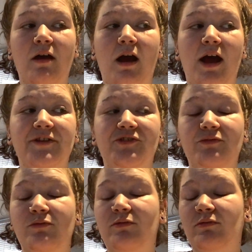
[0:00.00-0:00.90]
I
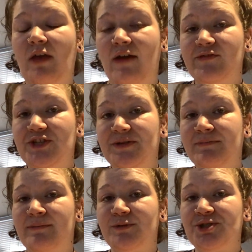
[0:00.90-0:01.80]
do have a gym
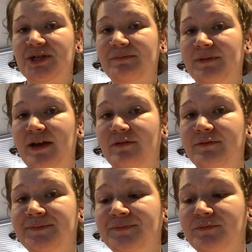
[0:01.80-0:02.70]
membership now,
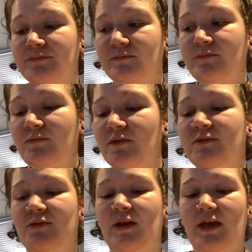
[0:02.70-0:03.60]

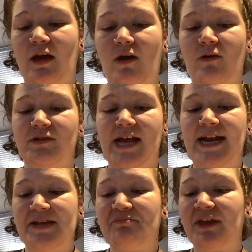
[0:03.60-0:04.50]
so I can go to
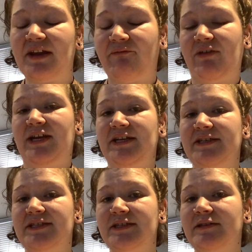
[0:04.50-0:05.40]
any Planet
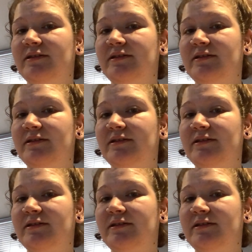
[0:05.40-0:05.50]
Fitness